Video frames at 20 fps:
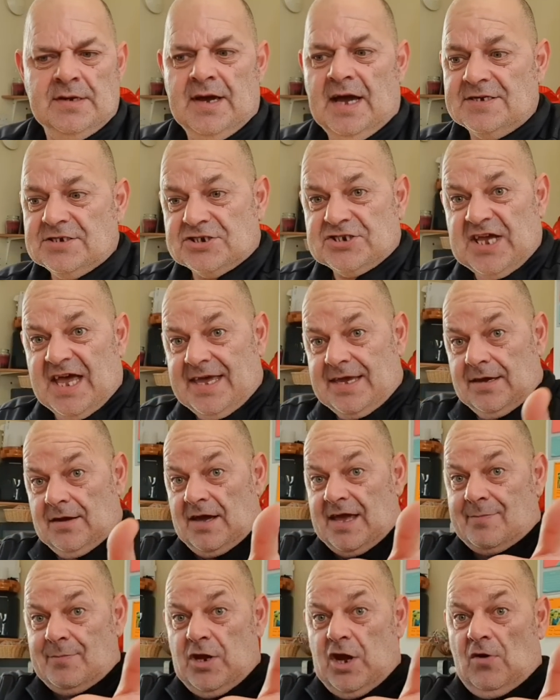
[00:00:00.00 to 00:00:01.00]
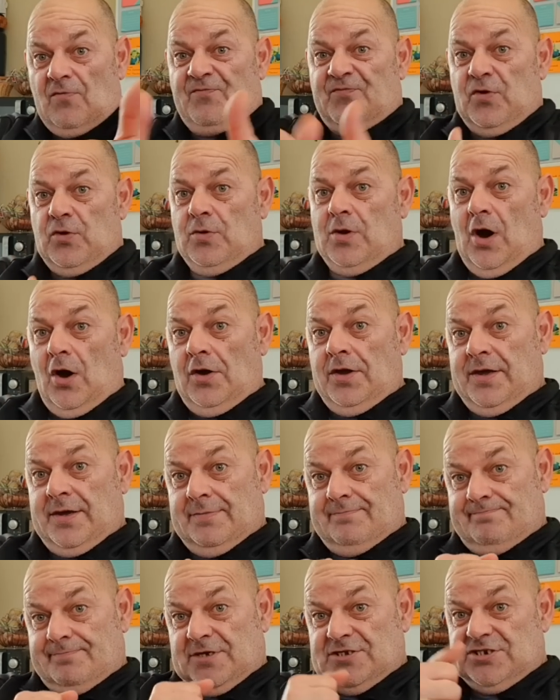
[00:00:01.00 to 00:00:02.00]
As I say, I am the old food guy.
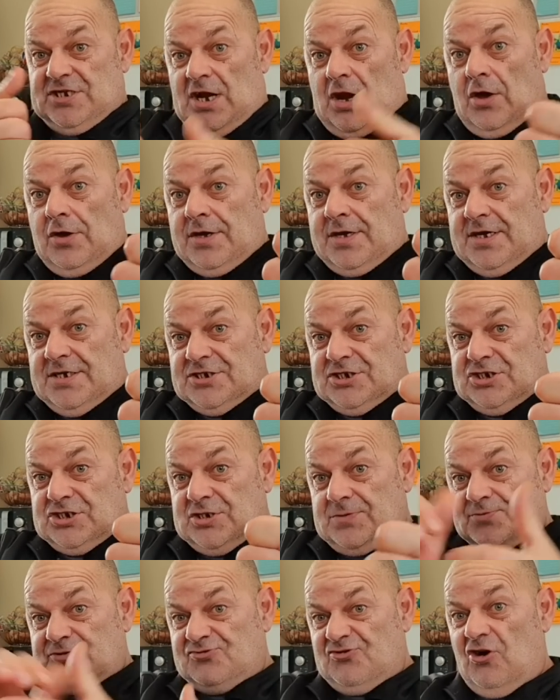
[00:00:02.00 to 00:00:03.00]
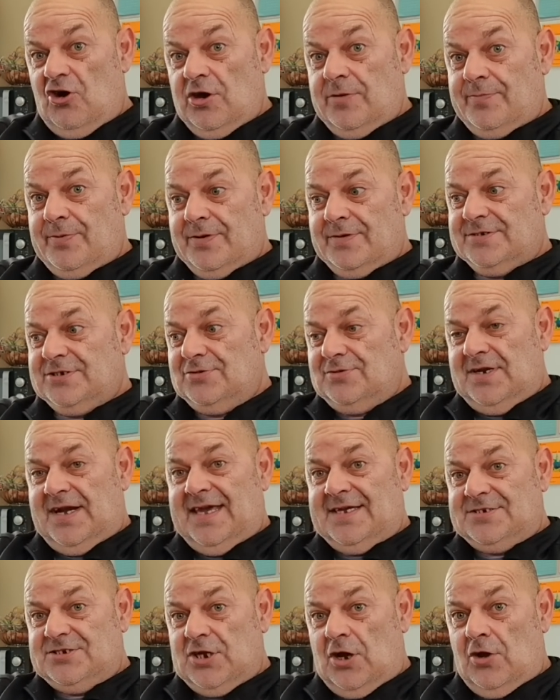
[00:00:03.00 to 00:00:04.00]
Give us a like, give us a subscribe. Till the
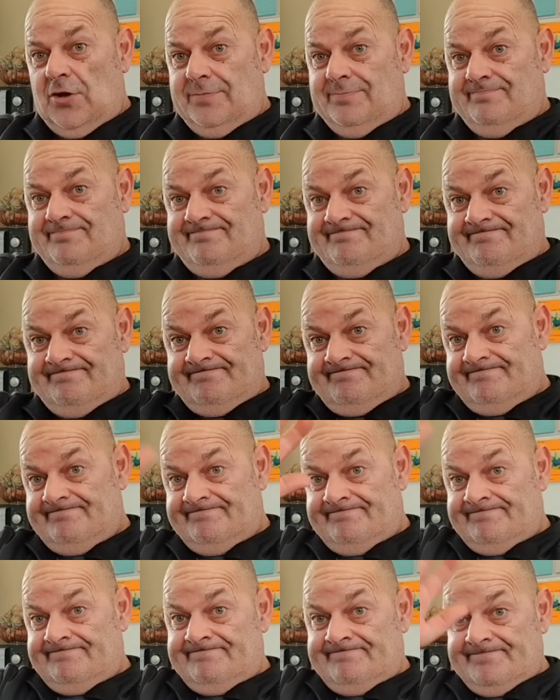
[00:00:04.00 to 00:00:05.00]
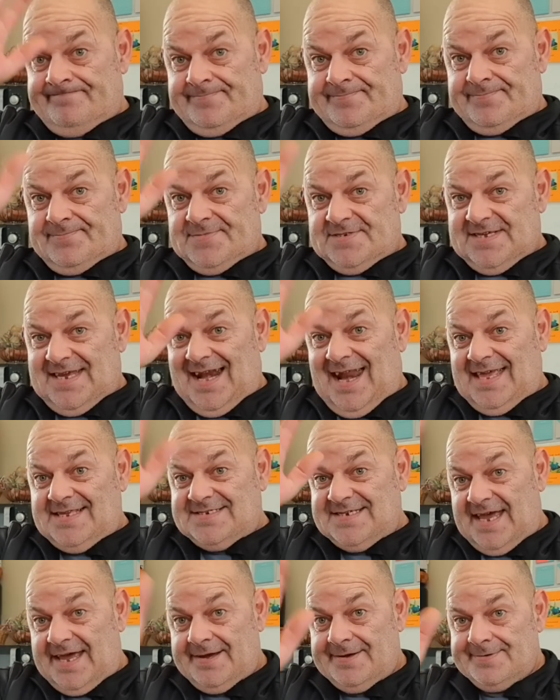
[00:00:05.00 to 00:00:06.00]
next time. See you
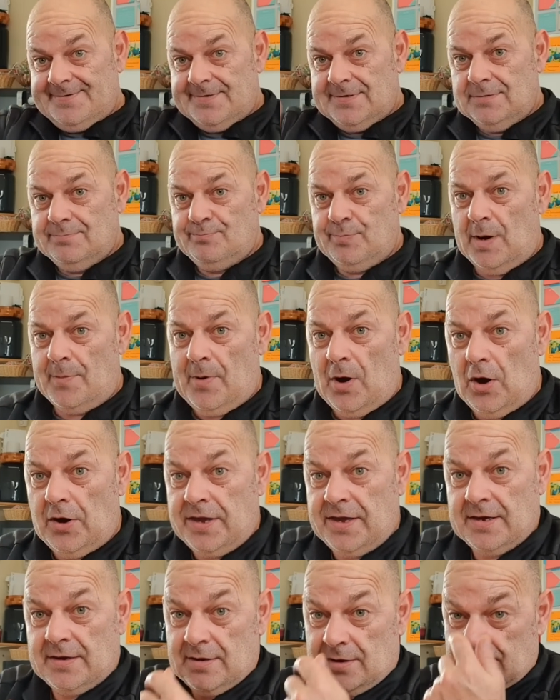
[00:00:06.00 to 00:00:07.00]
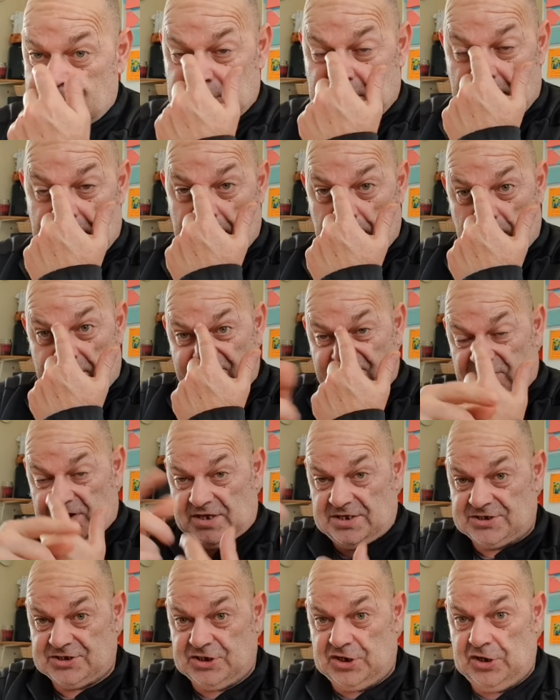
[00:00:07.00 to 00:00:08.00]
later. Bye-bye. I don't know whether
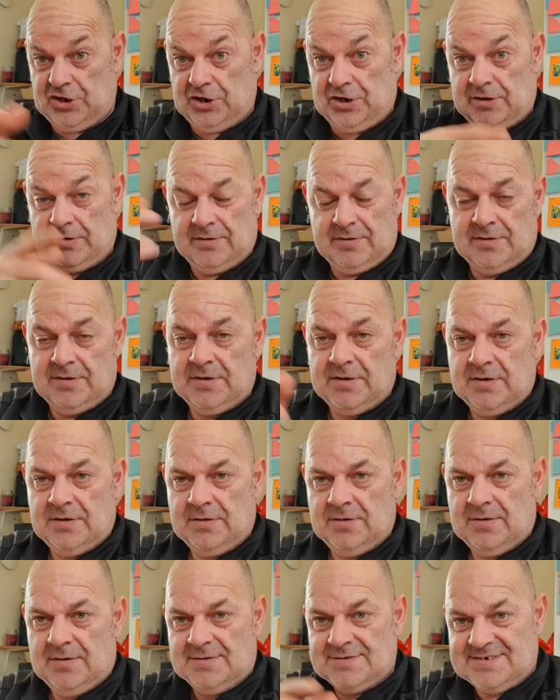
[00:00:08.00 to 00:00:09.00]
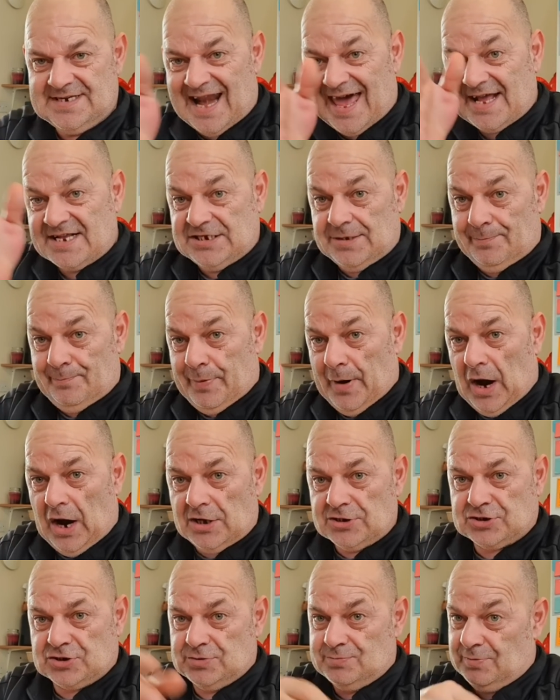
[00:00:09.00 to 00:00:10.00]
it's lagged in
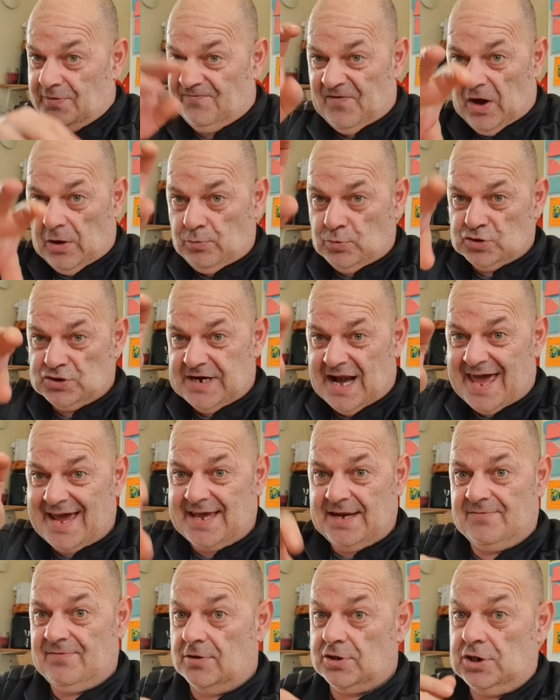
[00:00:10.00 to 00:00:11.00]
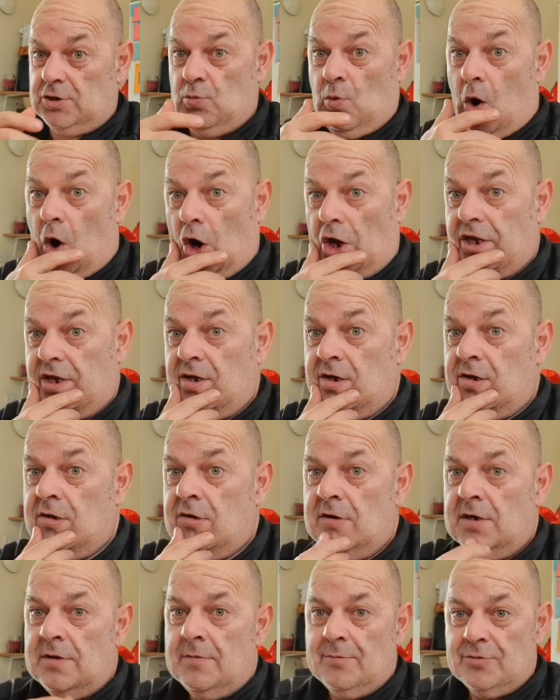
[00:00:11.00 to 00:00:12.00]
parts, because my phone was lagging, but I don't know why.
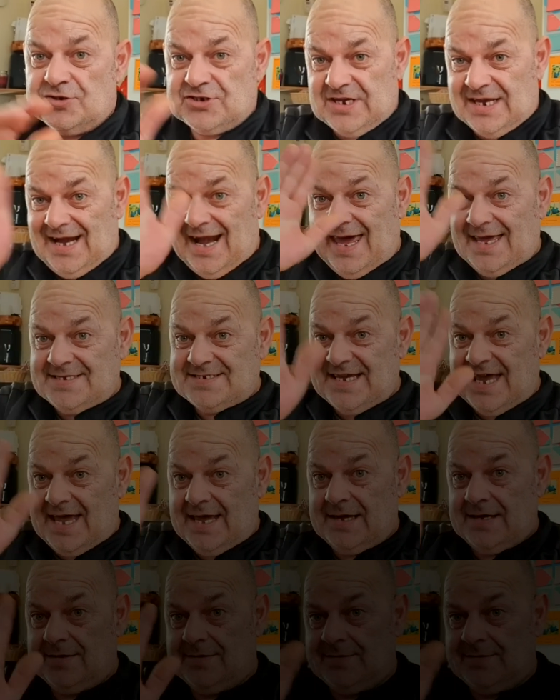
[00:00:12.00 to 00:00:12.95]
But see you later.